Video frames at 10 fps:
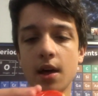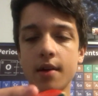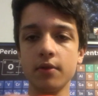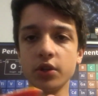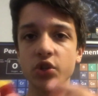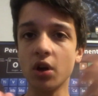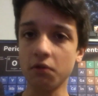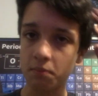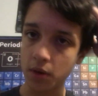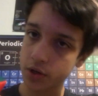I don't really
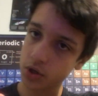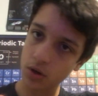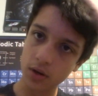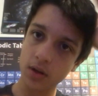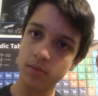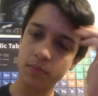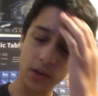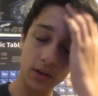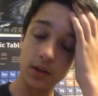solve much on it, but